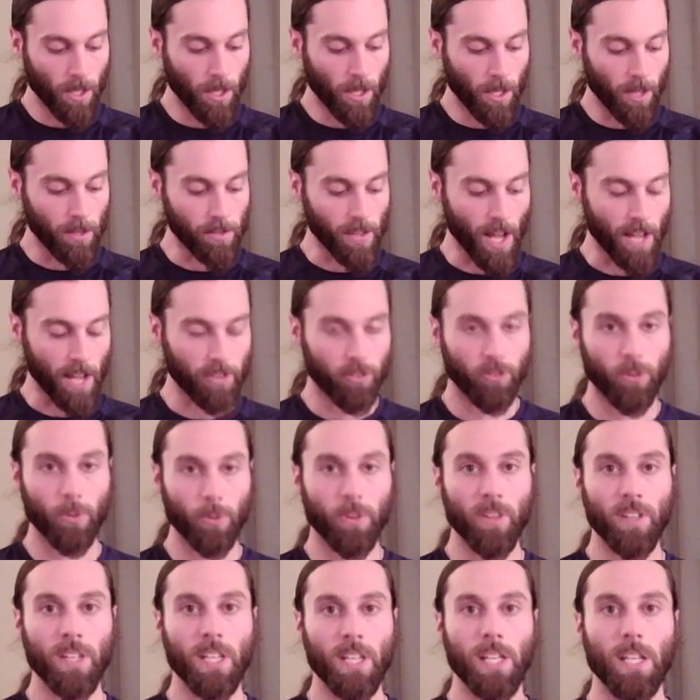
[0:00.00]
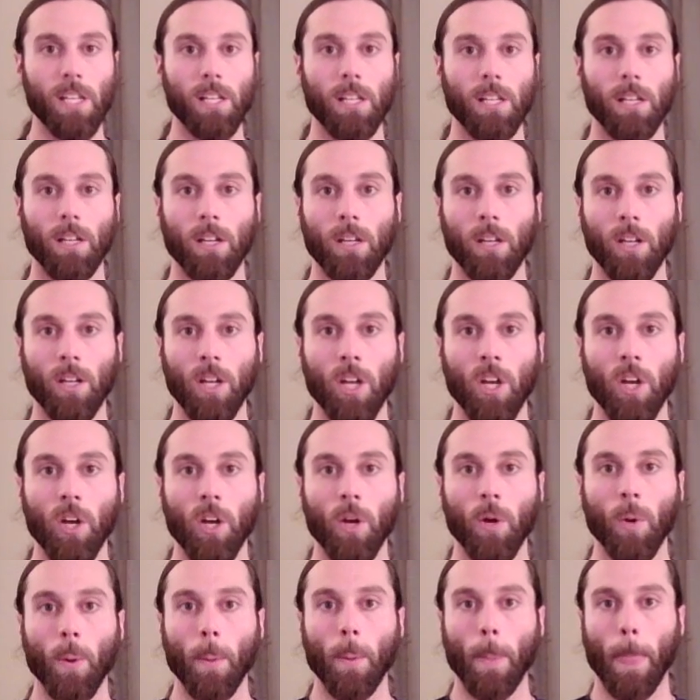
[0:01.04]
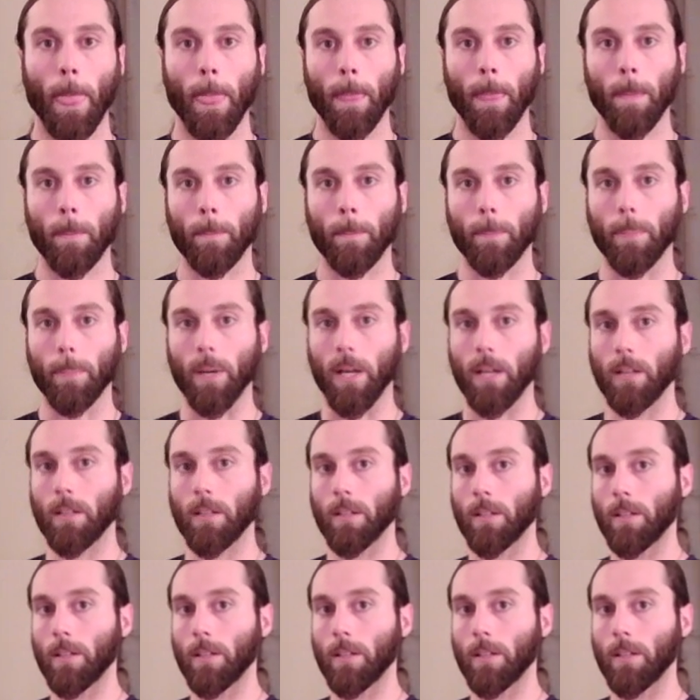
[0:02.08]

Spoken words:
Not to the knee, but